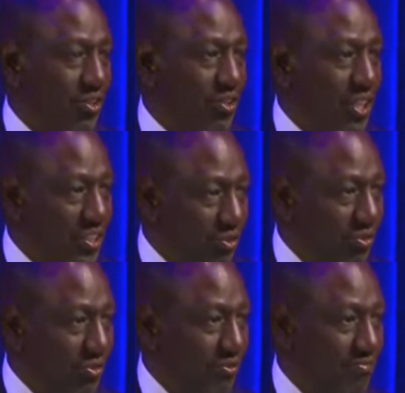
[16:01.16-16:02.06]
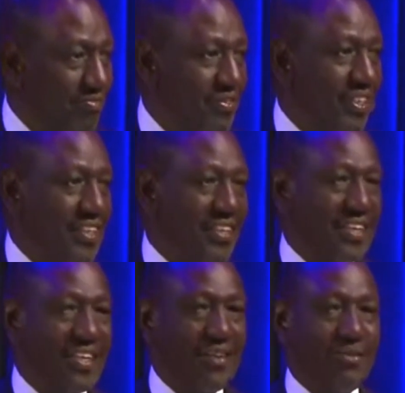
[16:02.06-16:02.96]
schedule, and
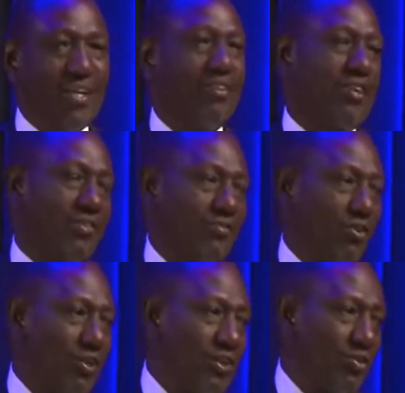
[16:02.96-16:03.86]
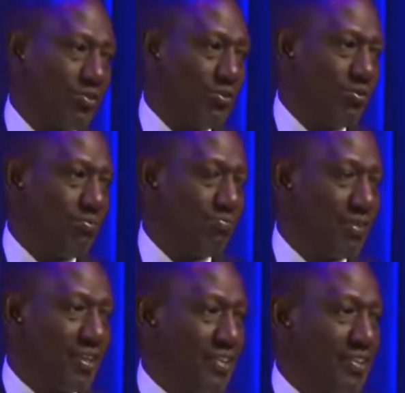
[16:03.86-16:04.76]
we are looking forward to
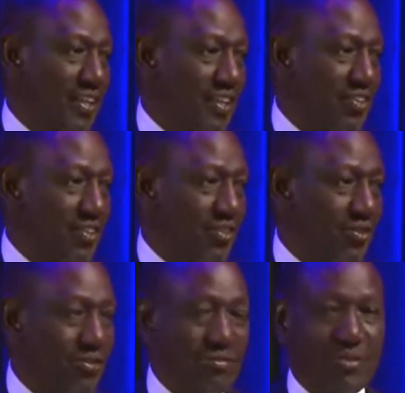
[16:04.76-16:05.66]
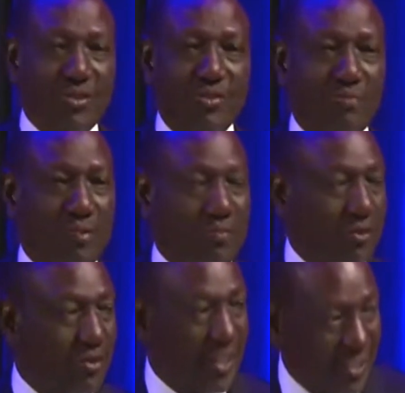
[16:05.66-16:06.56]
an interaction with you people.
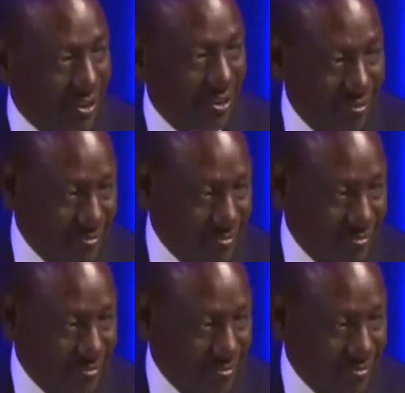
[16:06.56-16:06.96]
Thank you.